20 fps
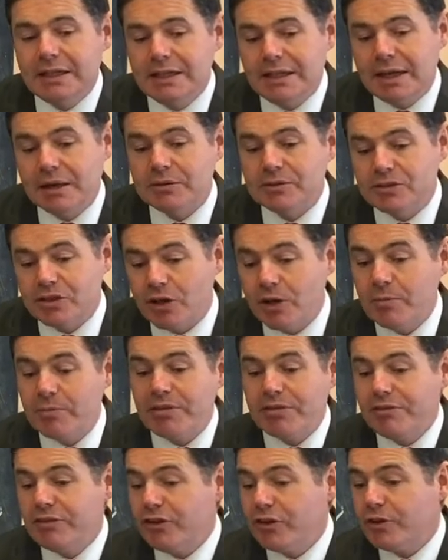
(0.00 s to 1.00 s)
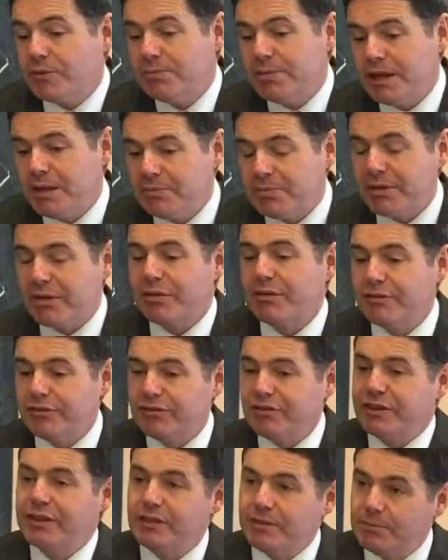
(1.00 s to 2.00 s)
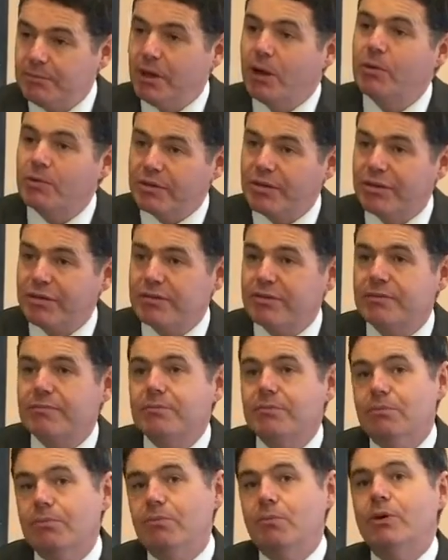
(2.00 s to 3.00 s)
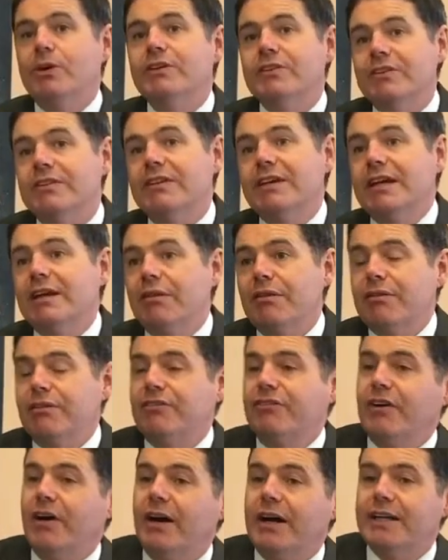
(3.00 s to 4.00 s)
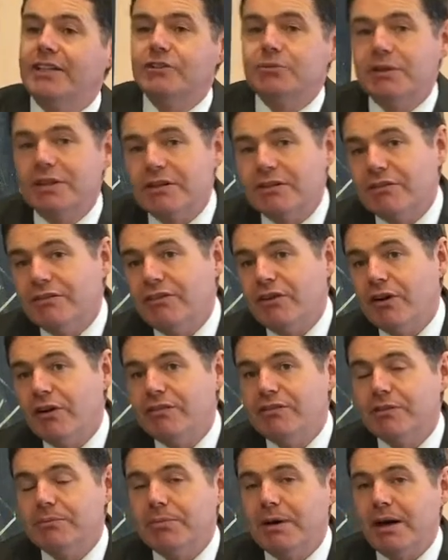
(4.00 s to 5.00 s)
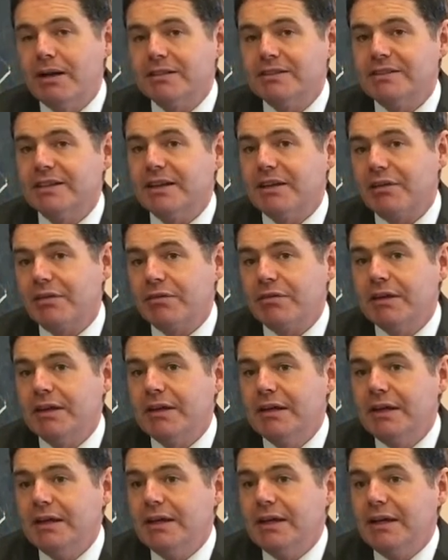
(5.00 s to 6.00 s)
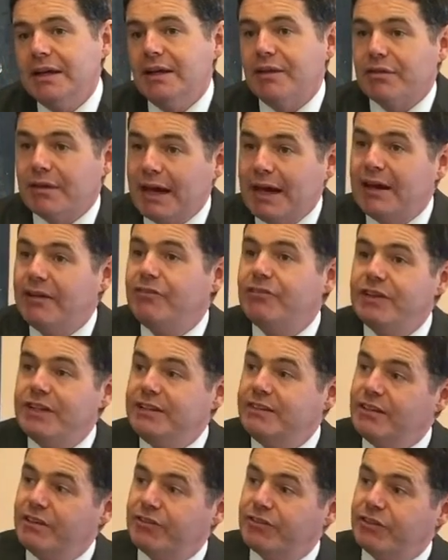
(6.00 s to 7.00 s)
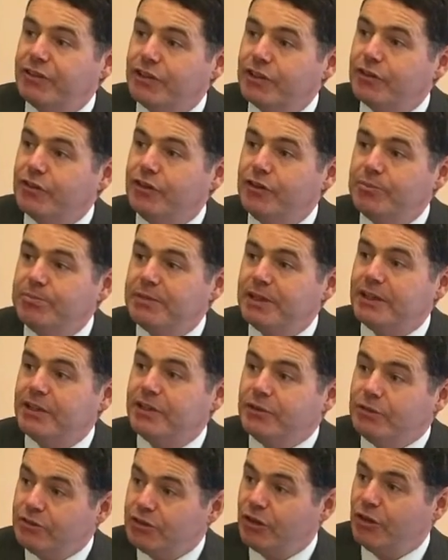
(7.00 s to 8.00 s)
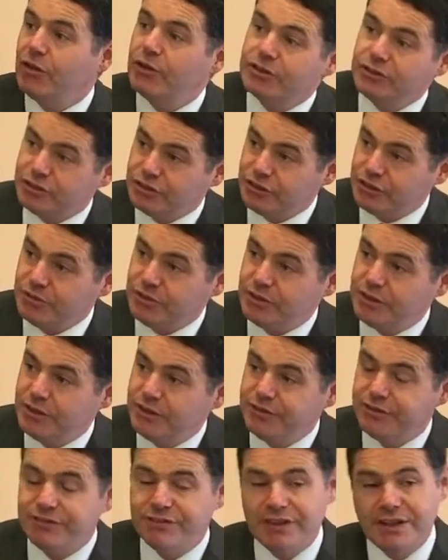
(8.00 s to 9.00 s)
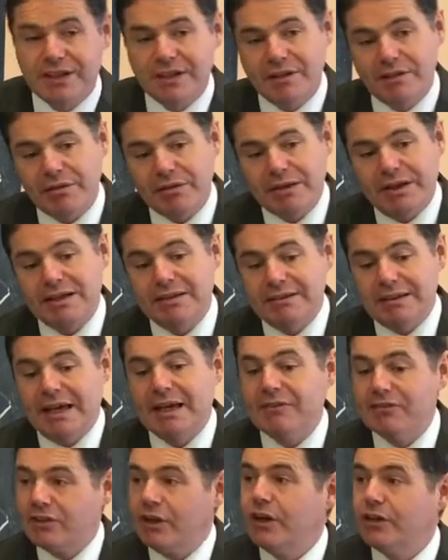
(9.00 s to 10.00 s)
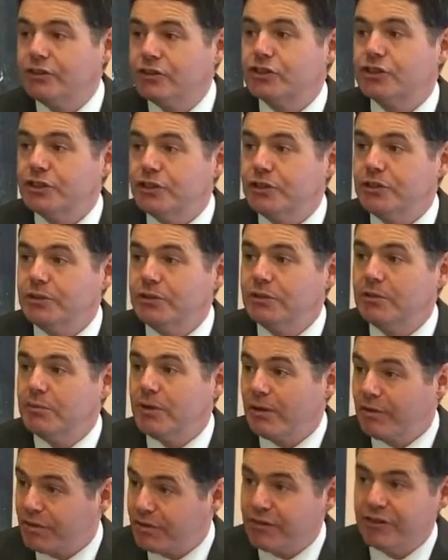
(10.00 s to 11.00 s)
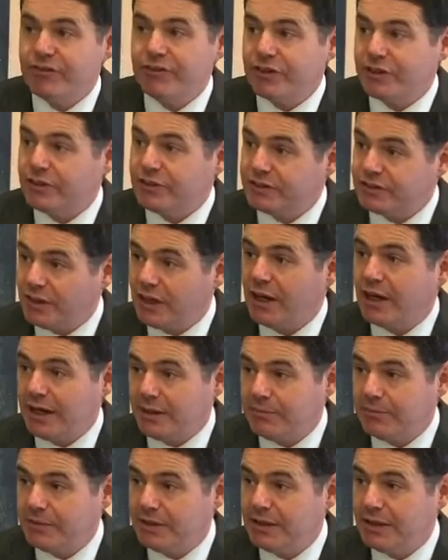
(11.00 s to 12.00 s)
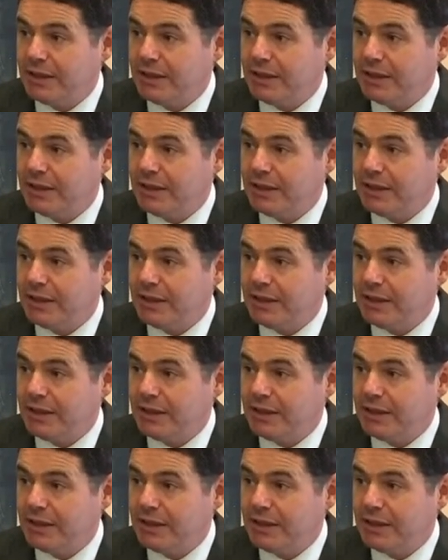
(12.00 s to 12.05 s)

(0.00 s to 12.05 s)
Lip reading: Now, in terms of young people suffering the most, one of the things you find when you're involved in politics is every different group that you talk to feels like they've gone through the most difficult time.